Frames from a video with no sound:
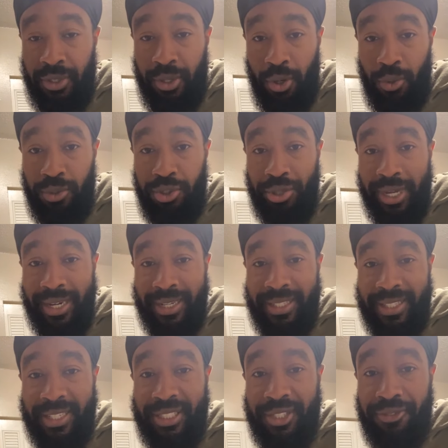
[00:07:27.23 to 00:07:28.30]
Who trying to
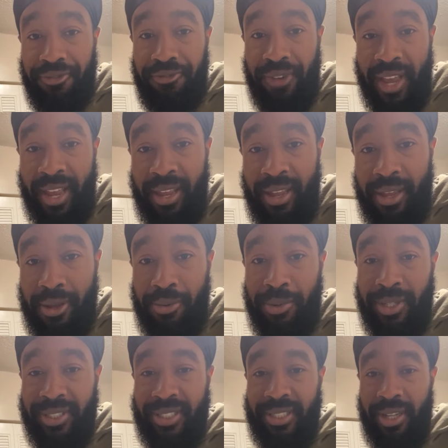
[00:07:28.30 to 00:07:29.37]
catch a fade?
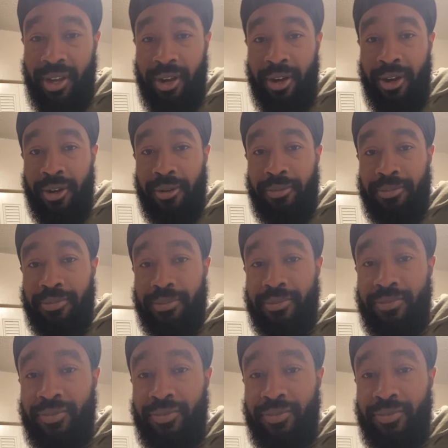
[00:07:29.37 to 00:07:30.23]
What's up?